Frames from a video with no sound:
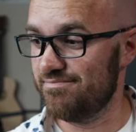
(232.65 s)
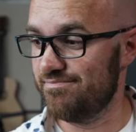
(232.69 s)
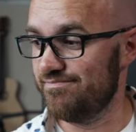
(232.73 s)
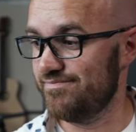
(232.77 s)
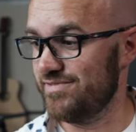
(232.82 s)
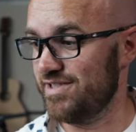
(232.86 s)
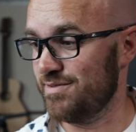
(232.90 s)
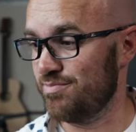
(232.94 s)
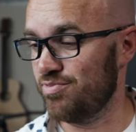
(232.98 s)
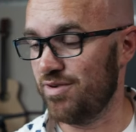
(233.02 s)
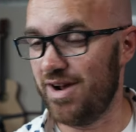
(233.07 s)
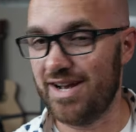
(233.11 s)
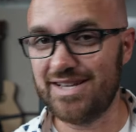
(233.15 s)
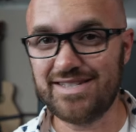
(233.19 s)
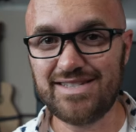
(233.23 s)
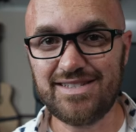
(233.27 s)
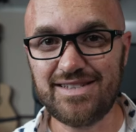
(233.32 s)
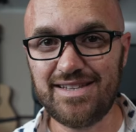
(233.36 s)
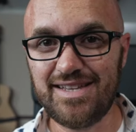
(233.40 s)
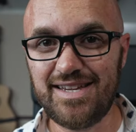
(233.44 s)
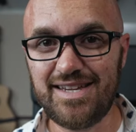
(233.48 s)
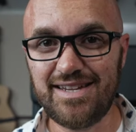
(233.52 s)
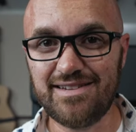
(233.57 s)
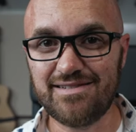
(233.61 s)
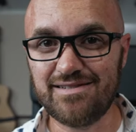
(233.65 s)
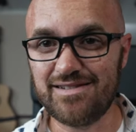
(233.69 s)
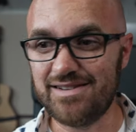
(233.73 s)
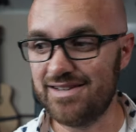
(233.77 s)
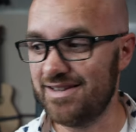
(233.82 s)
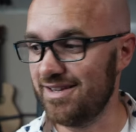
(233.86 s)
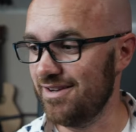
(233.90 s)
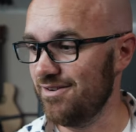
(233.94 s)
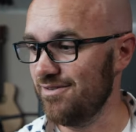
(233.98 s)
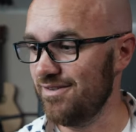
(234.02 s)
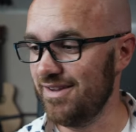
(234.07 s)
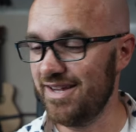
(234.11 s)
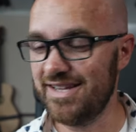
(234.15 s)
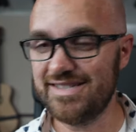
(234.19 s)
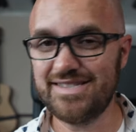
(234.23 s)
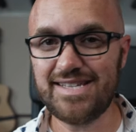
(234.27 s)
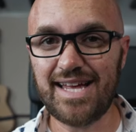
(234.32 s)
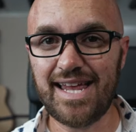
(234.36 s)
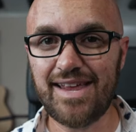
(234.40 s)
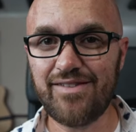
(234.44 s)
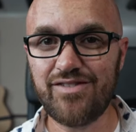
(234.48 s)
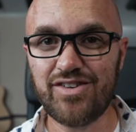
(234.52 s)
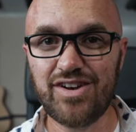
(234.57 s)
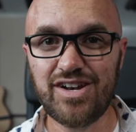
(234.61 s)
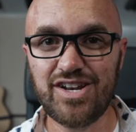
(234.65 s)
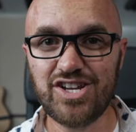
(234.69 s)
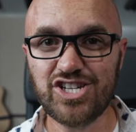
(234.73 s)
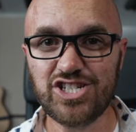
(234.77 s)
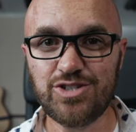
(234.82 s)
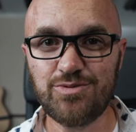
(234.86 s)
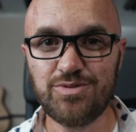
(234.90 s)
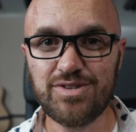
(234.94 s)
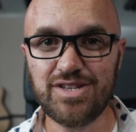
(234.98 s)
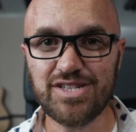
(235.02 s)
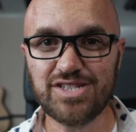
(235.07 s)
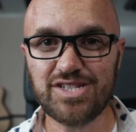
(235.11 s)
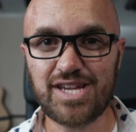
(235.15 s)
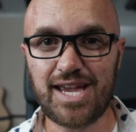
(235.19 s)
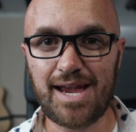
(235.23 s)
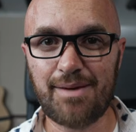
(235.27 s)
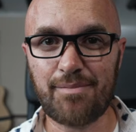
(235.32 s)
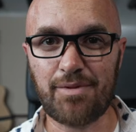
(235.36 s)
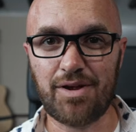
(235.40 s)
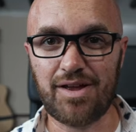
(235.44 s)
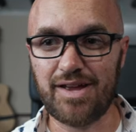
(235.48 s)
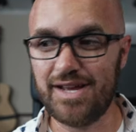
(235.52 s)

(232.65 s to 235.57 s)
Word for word: surprisingly, clearly it's not even an issue with this camera.